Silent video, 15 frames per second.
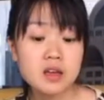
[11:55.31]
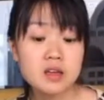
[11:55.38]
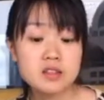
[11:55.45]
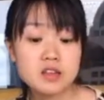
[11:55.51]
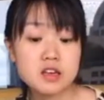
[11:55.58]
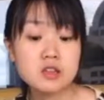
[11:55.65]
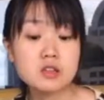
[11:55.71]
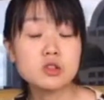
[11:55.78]

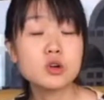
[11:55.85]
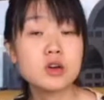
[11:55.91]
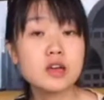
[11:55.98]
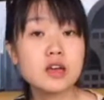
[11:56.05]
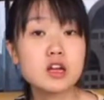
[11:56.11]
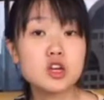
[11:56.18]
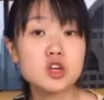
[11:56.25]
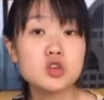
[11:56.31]
Then look
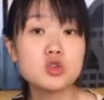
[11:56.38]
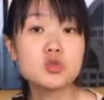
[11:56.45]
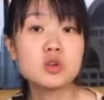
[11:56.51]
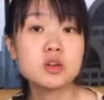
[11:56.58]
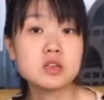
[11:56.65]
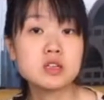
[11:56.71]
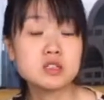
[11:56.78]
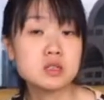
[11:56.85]
at who
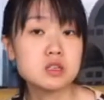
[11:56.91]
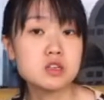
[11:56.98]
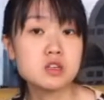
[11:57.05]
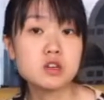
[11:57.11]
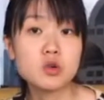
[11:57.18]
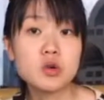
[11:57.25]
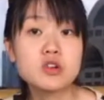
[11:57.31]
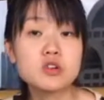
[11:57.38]
is,
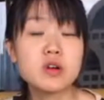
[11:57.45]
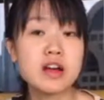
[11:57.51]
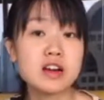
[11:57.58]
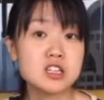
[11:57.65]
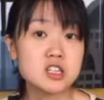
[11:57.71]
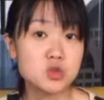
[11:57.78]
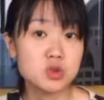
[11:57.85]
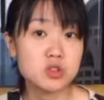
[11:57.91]

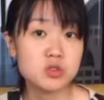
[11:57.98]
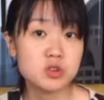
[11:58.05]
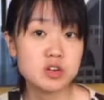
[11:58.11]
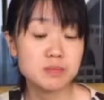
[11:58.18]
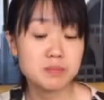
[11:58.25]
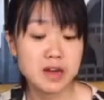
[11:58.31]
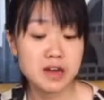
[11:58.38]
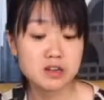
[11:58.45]
interacting with your
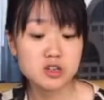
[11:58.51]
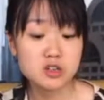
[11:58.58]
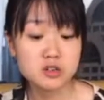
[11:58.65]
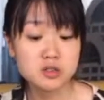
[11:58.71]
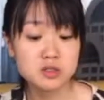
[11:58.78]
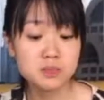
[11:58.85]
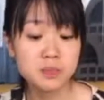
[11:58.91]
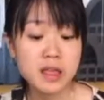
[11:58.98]
competitors.